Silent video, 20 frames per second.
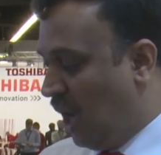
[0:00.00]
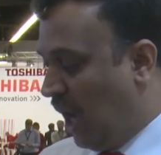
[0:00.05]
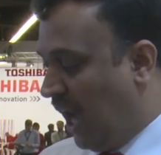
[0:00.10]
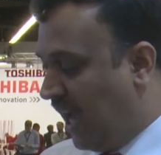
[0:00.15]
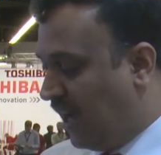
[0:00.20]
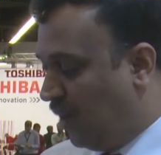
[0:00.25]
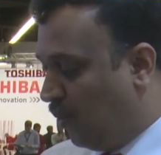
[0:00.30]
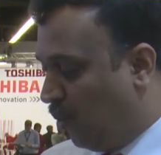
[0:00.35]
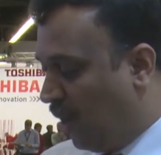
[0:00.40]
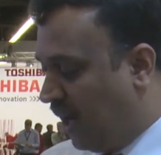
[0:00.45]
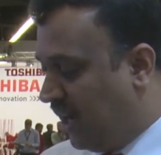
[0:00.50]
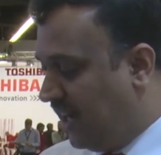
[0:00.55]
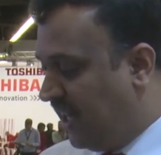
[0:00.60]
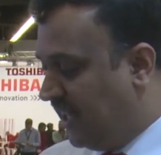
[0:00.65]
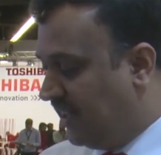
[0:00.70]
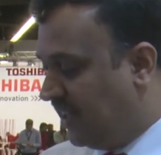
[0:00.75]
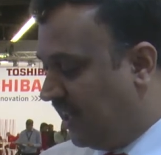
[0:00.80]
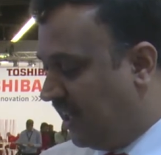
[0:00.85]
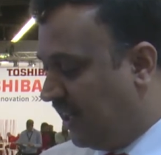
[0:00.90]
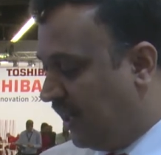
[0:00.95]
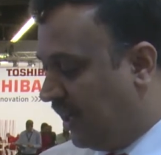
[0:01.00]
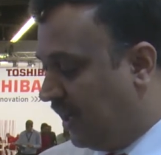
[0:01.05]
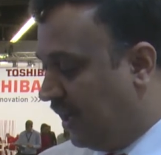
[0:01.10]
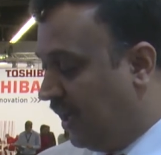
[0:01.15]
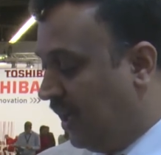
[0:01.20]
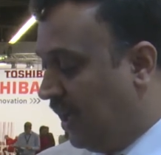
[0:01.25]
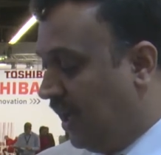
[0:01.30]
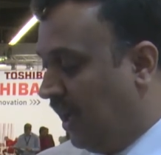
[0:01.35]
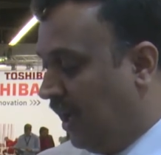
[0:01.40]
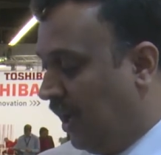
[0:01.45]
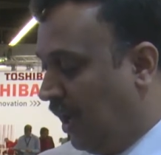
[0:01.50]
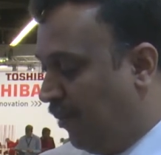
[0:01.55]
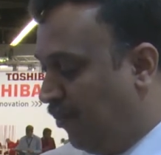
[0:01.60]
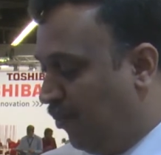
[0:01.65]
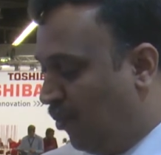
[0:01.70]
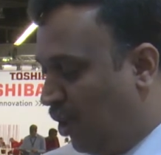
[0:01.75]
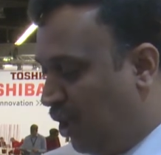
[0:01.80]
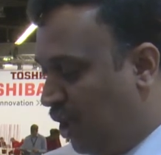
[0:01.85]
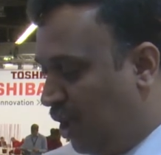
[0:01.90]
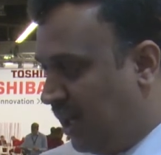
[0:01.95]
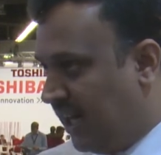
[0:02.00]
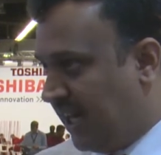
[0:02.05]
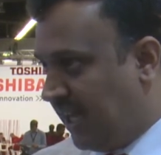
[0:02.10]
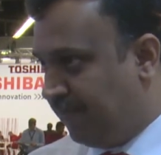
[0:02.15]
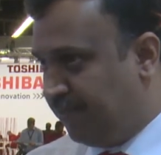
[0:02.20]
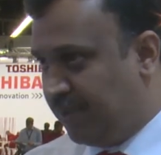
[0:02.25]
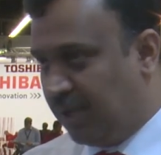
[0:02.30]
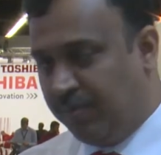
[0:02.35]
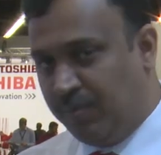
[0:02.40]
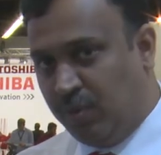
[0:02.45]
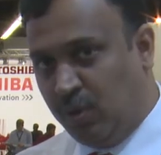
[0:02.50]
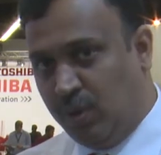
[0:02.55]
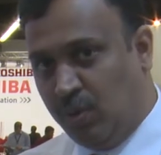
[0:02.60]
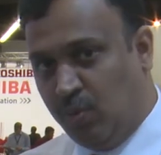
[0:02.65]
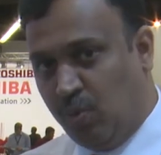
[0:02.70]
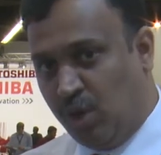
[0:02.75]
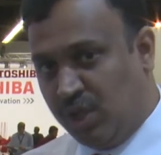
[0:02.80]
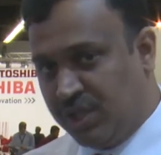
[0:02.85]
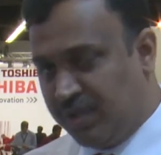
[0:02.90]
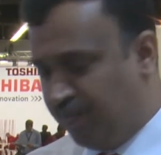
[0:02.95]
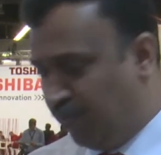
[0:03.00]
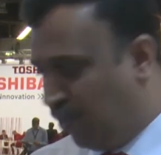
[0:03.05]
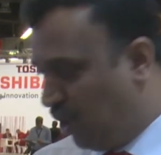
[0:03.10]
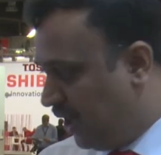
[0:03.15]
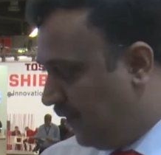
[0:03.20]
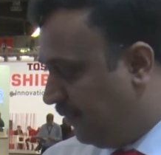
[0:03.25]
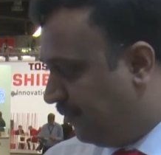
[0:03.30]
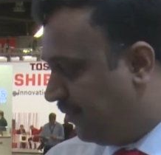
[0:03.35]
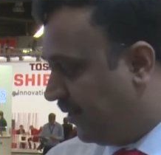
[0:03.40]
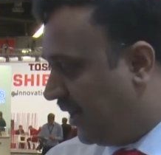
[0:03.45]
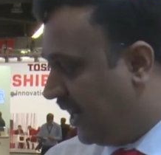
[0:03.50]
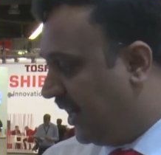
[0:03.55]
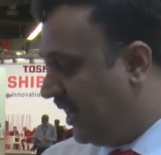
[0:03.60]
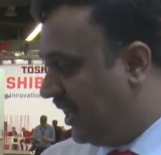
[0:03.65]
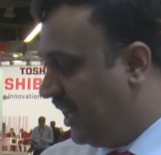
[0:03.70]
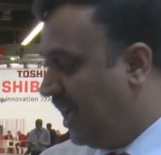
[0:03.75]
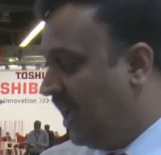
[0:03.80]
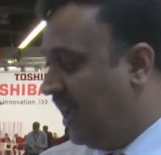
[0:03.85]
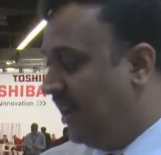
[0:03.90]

and only the module adapter board was modified,